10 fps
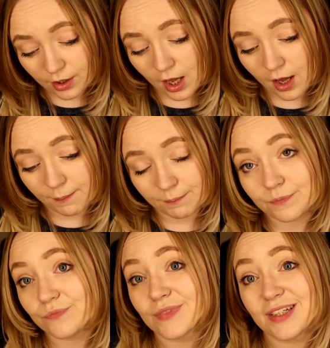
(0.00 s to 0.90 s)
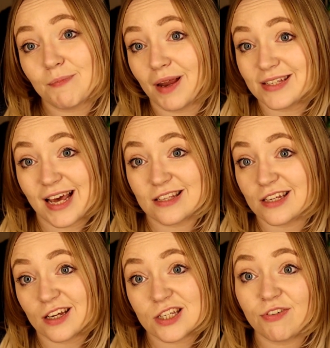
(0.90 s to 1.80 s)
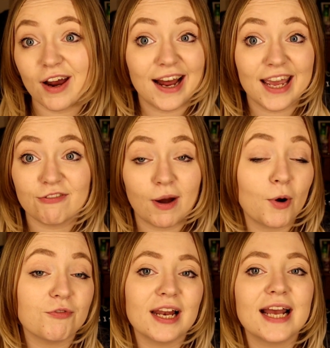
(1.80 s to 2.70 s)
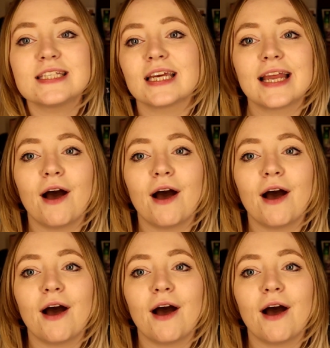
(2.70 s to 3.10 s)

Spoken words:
blood tests done to find out if I'm ovulating.